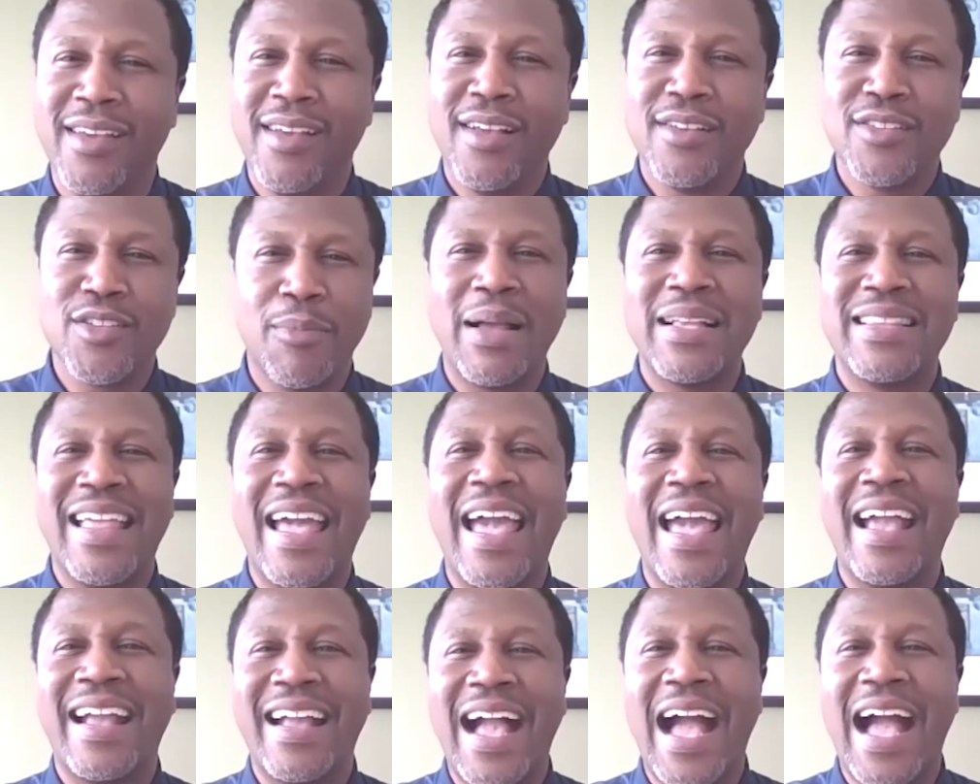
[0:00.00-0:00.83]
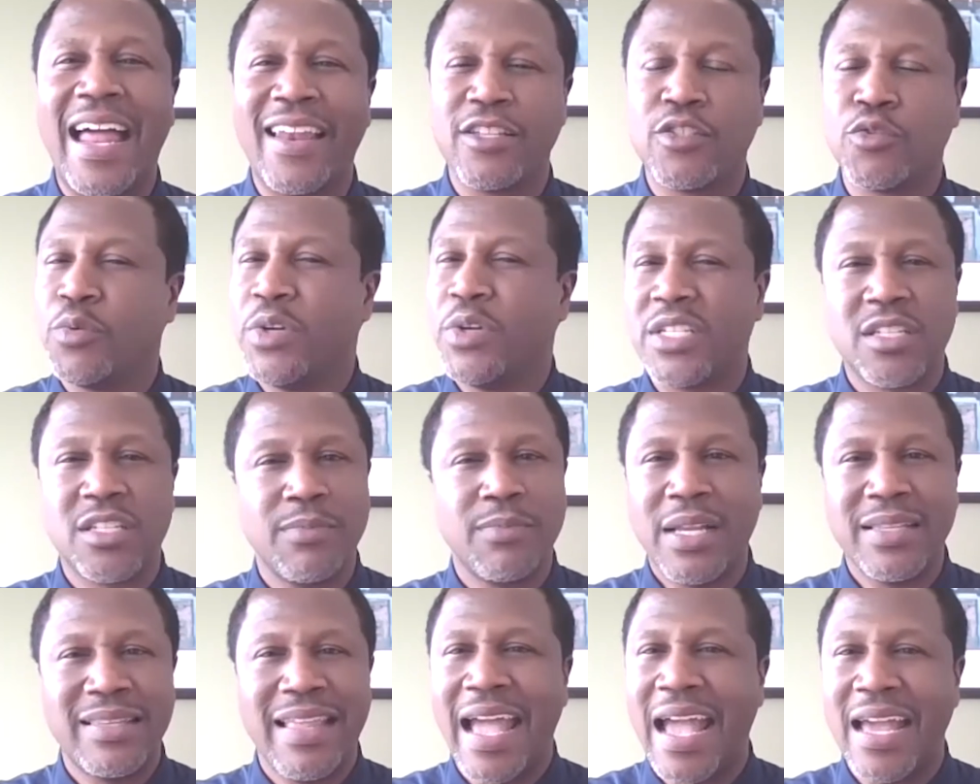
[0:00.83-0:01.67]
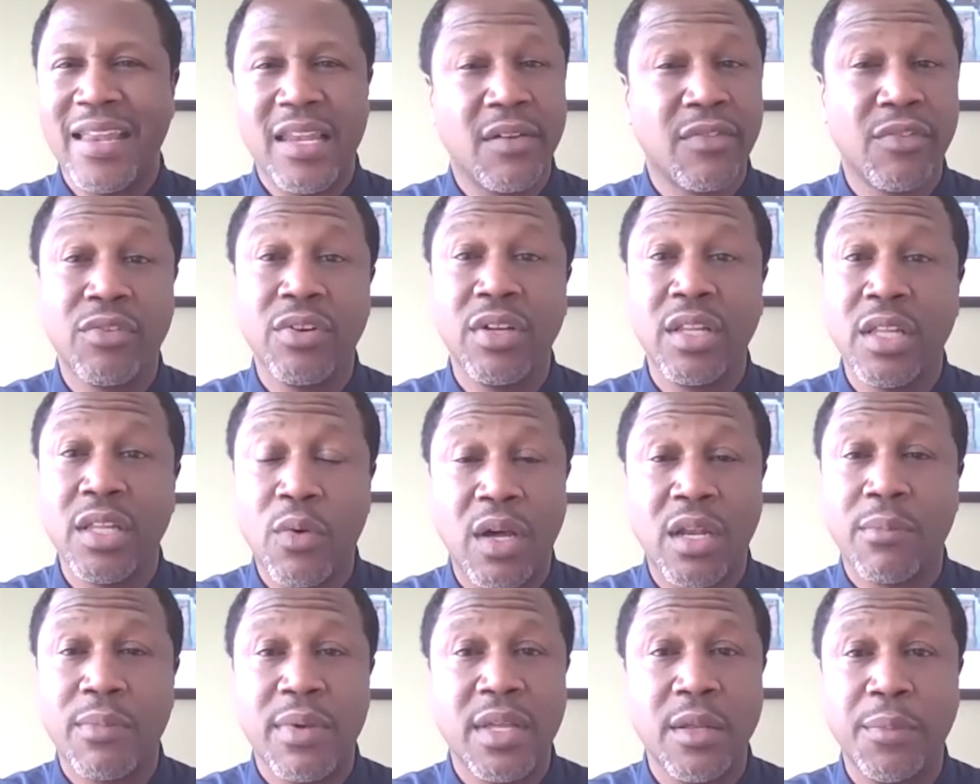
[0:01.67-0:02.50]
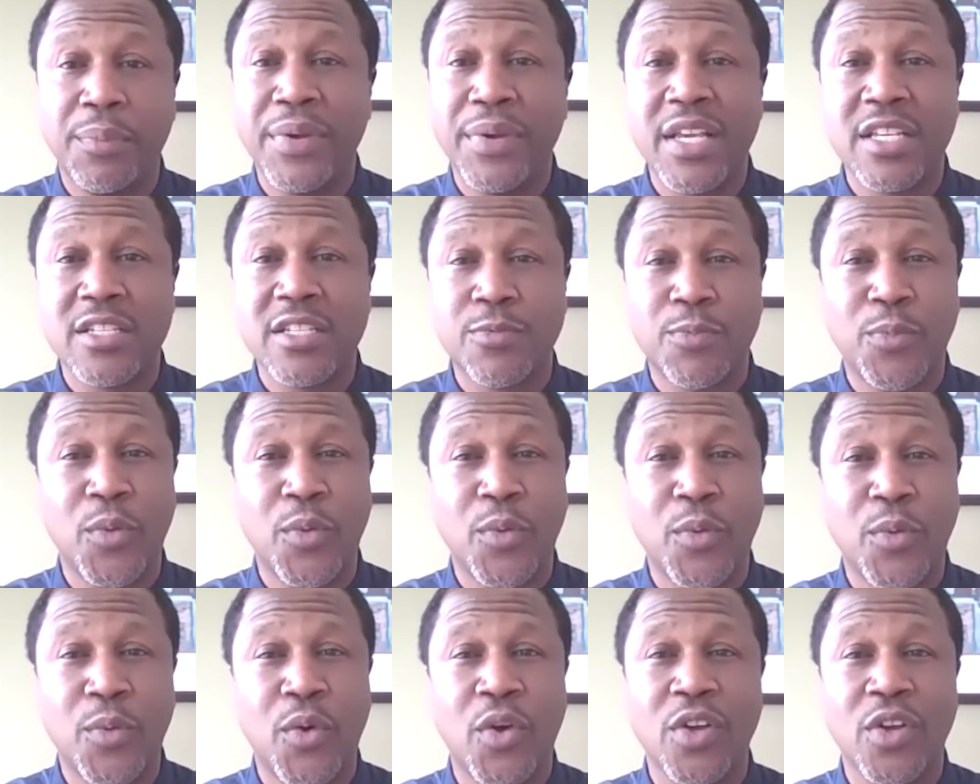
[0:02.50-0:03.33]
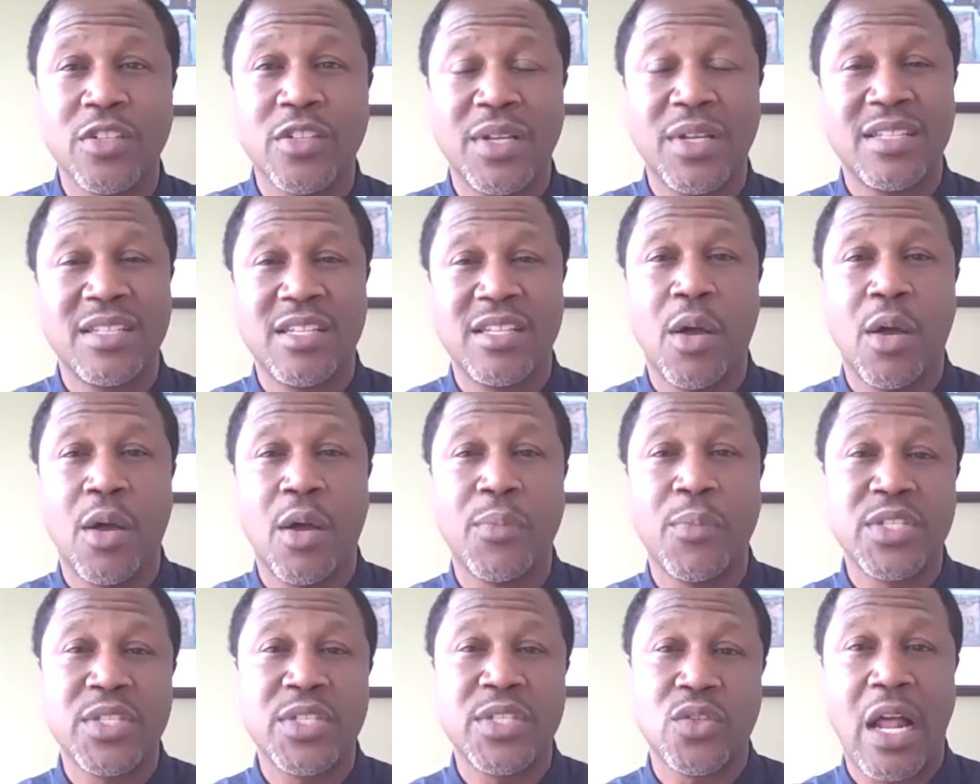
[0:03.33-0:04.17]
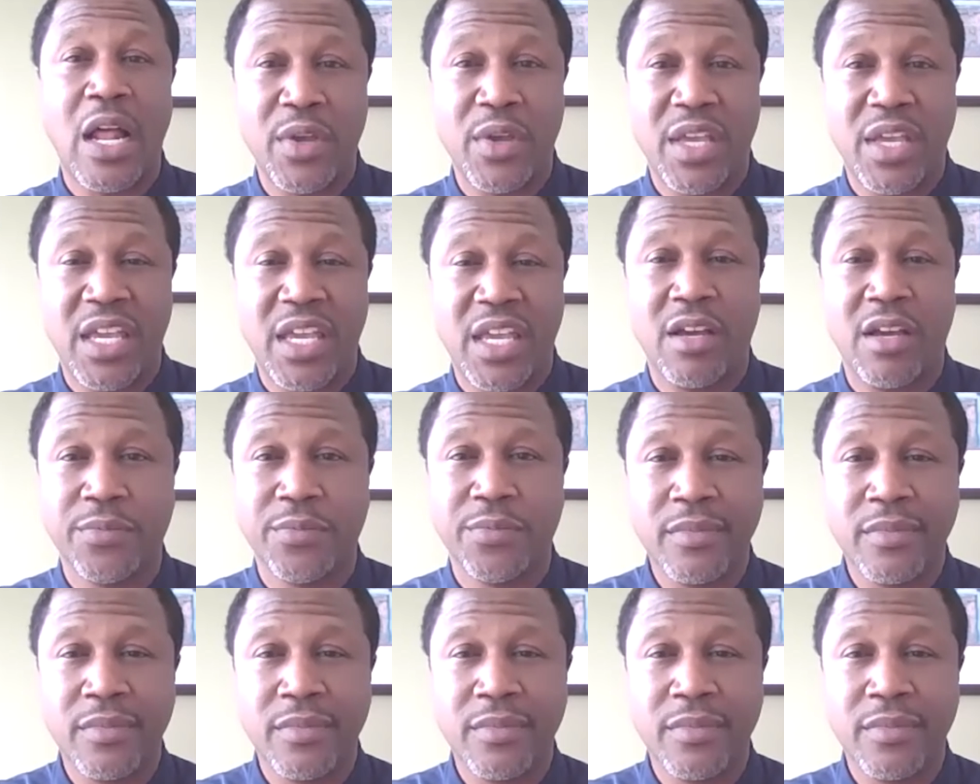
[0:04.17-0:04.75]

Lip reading: So my dad got his wish. My dad never really wanted me to play sports because he always thought I would get hurt.